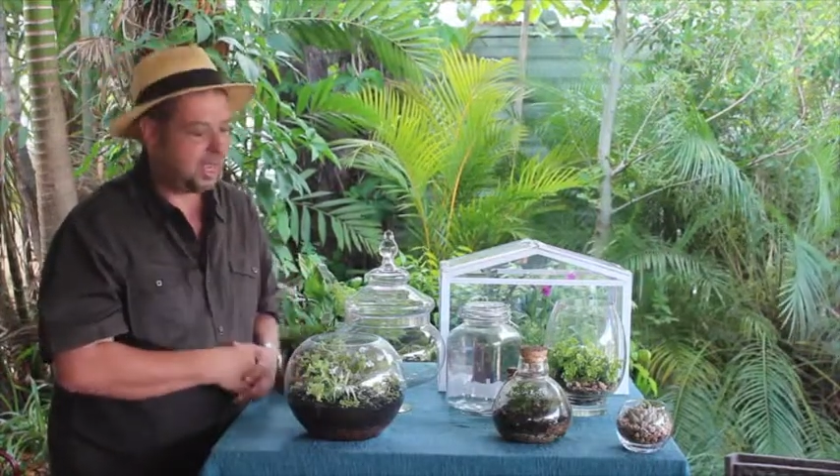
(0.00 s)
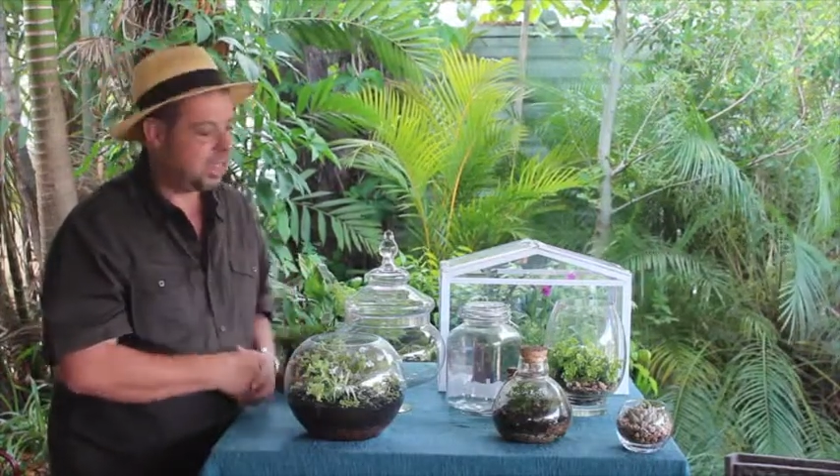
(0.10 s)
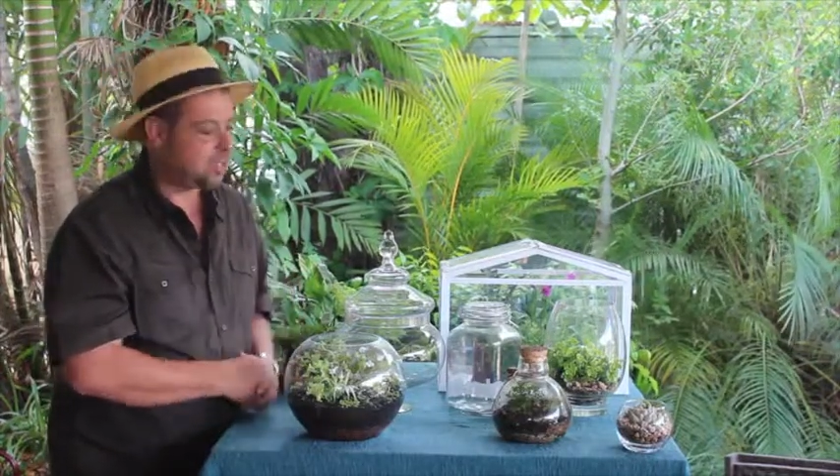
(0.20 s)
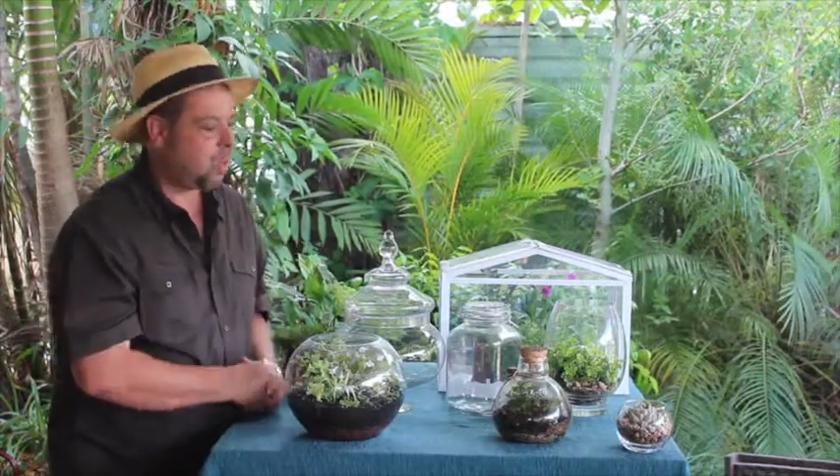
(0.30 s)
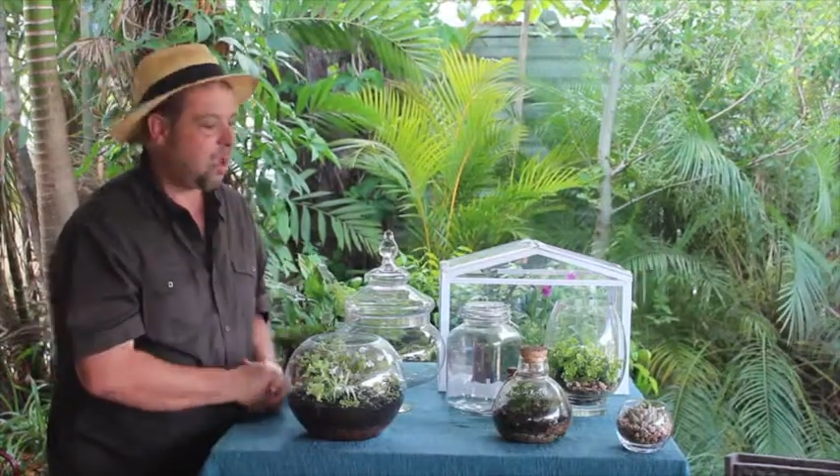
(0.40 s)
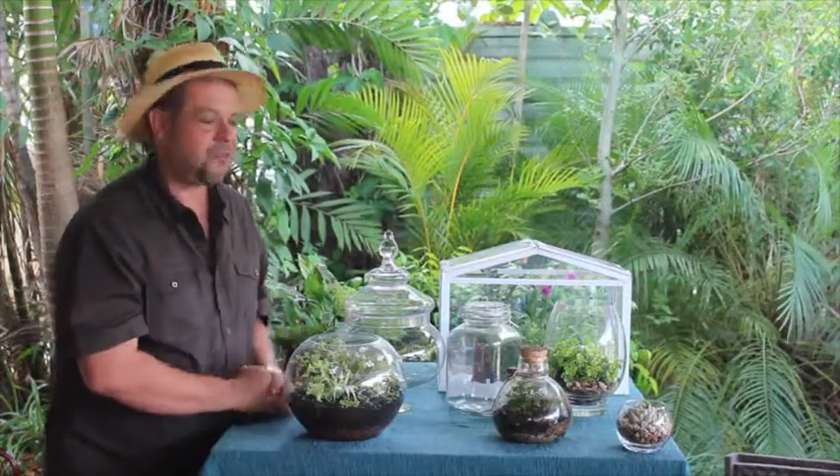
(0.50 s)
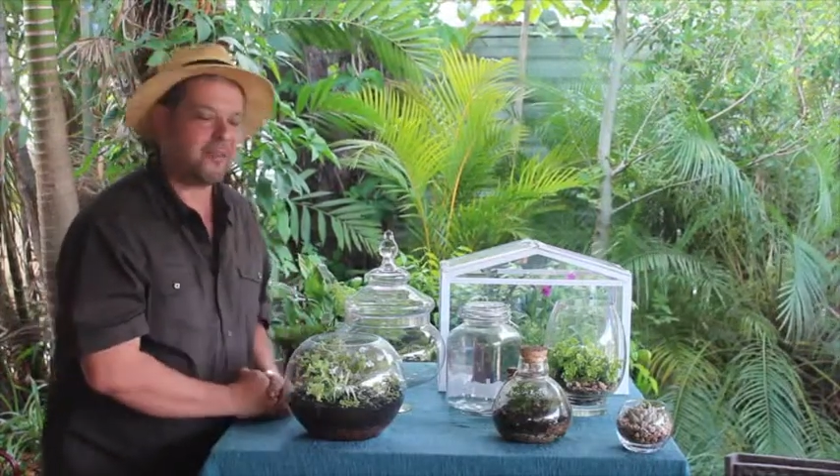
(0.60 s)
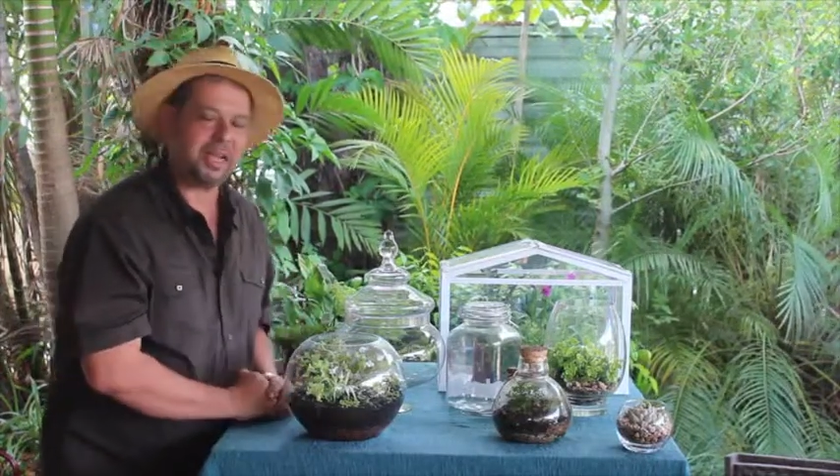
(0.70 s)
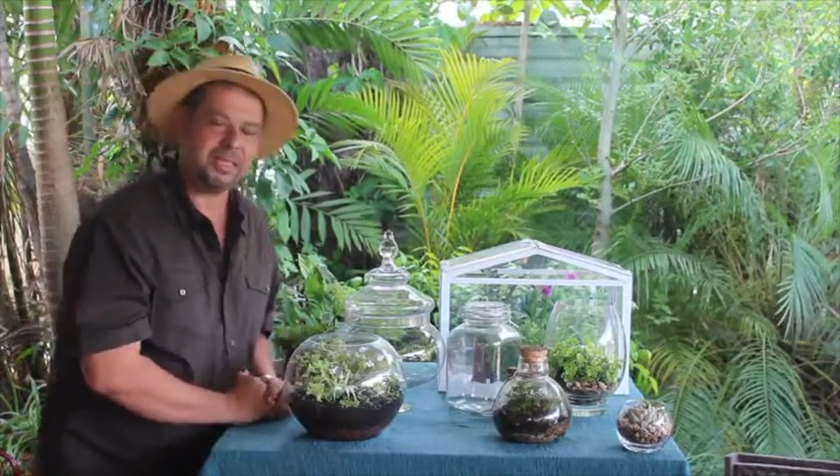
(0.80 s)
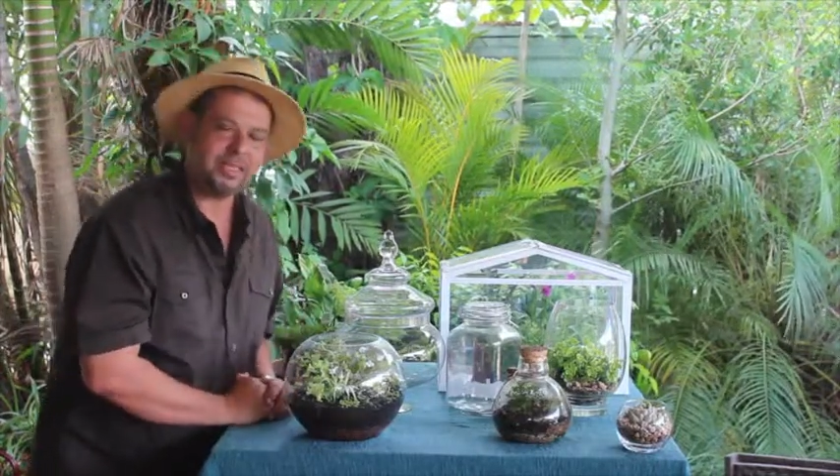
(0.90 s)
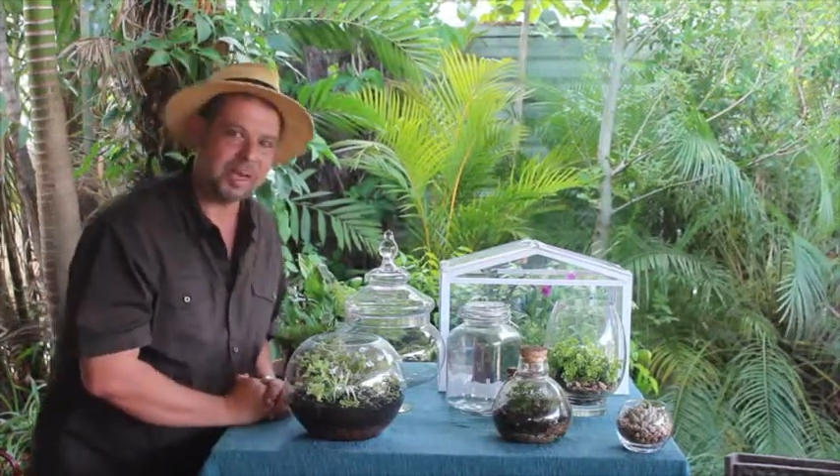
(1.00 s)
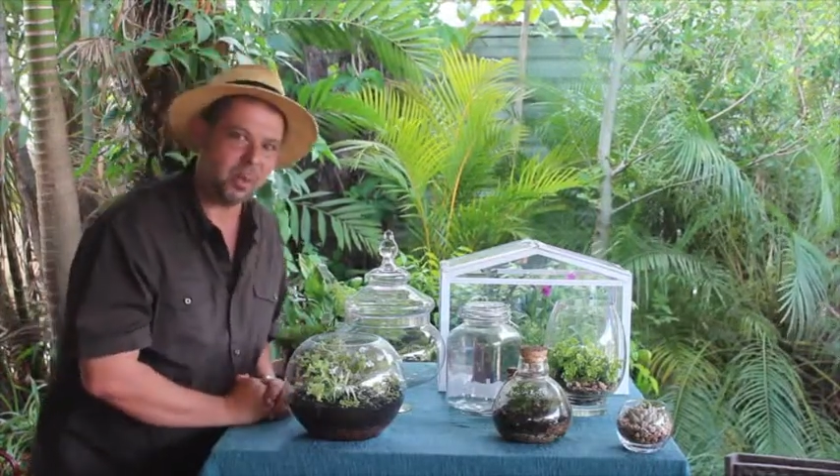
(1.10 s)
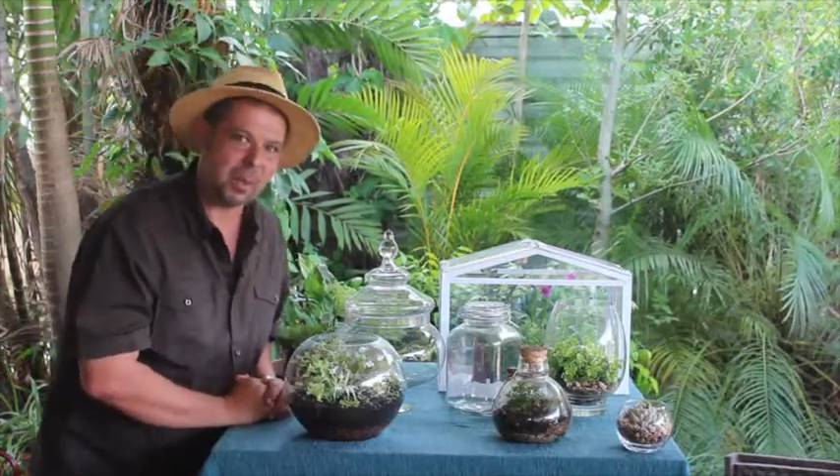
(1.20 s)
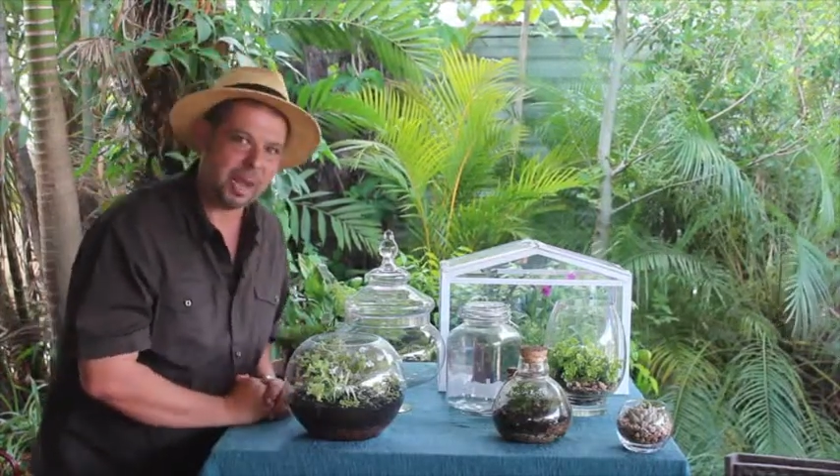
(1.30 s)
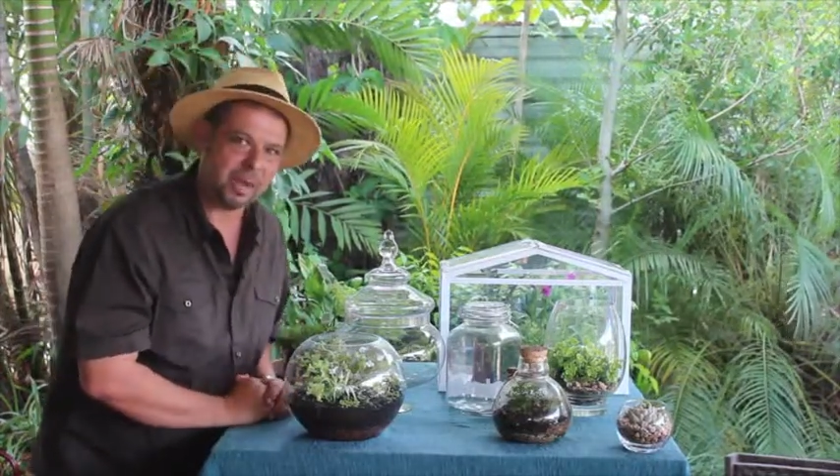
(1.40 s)
It's quite fascinating
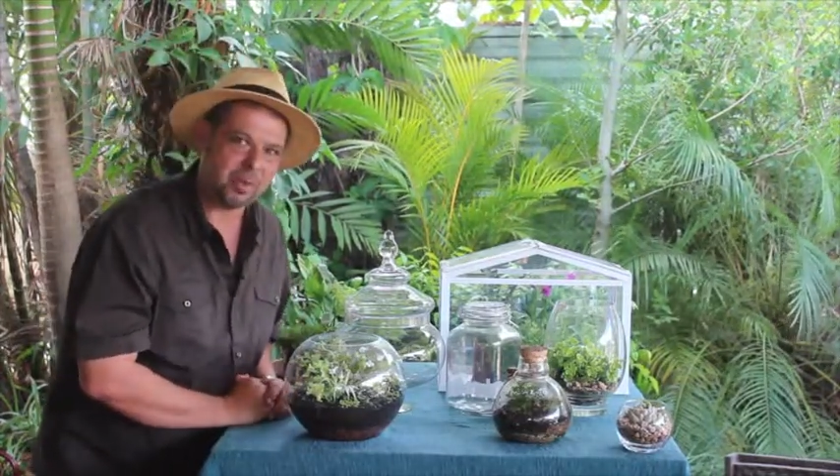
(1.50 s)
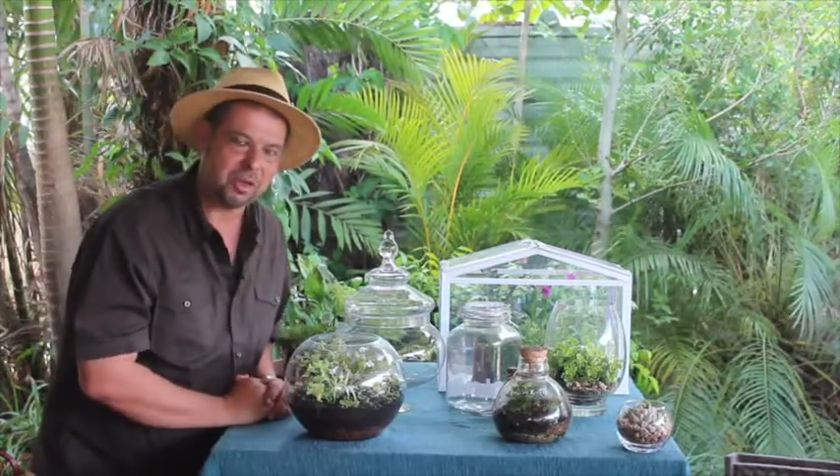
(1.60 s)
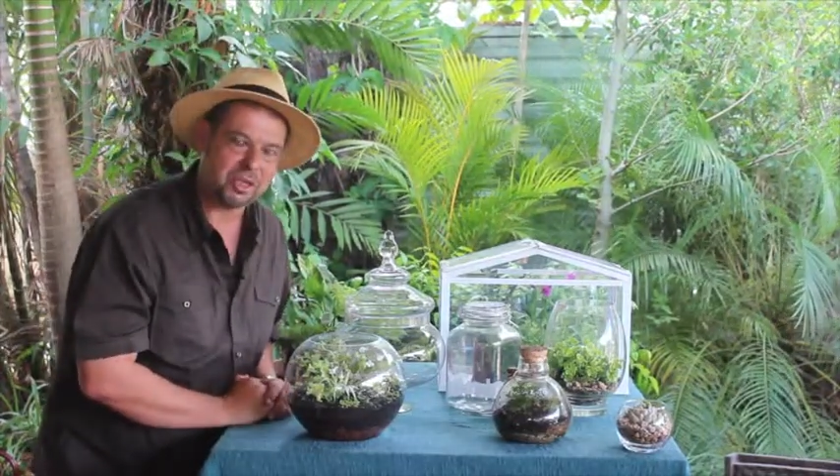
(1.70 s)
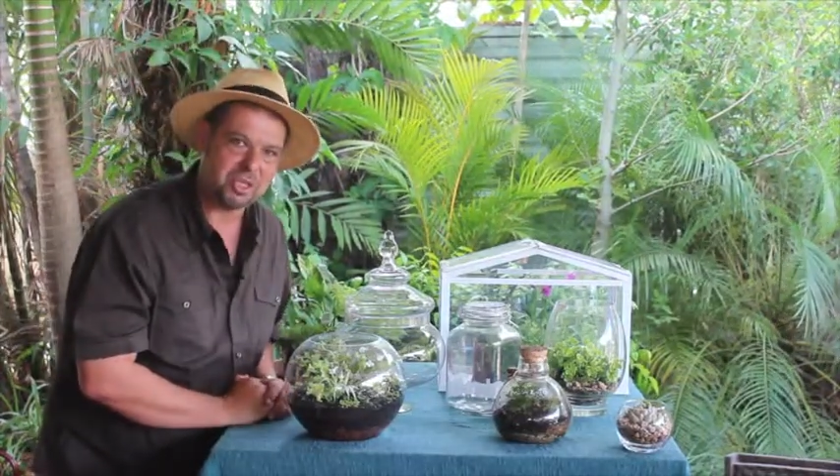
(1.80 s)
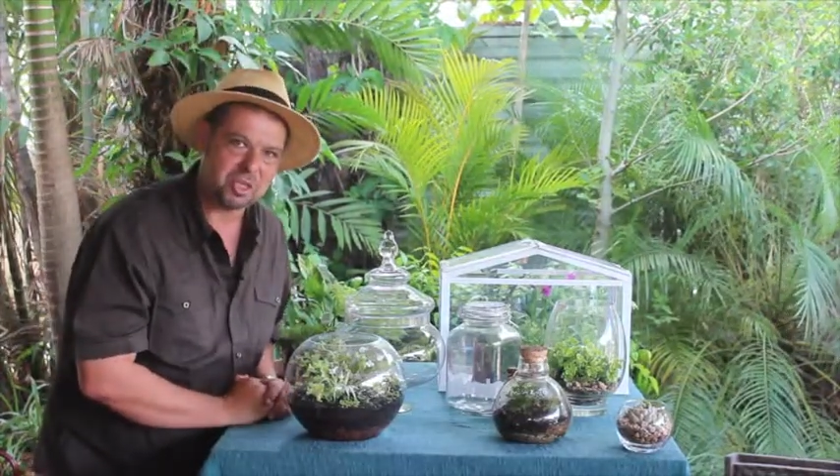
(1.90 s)
what people can